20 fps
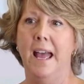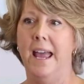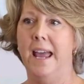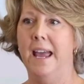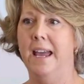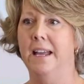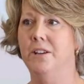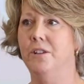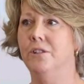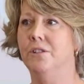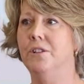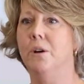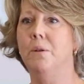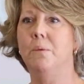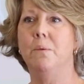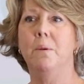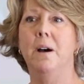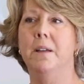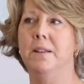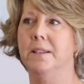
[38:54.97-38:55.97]
And you
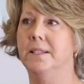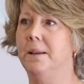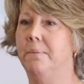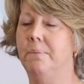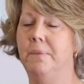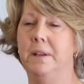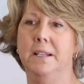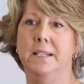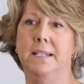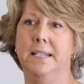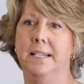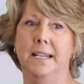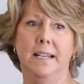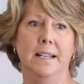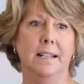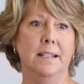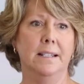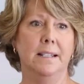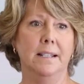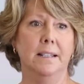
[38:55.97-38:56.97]
don't want something to
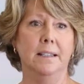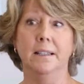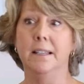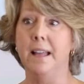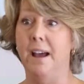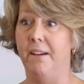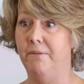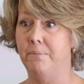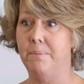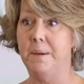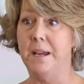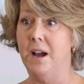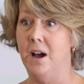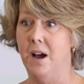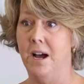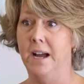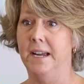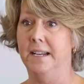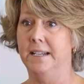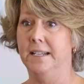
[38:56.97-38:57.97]
get left
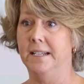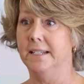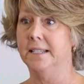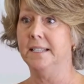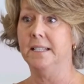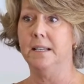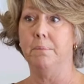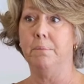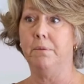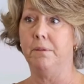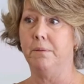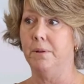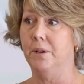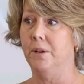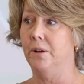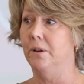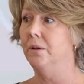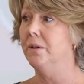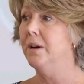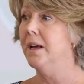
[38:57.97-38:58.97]
behind and slip
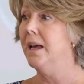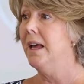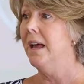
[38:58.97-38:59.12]
through.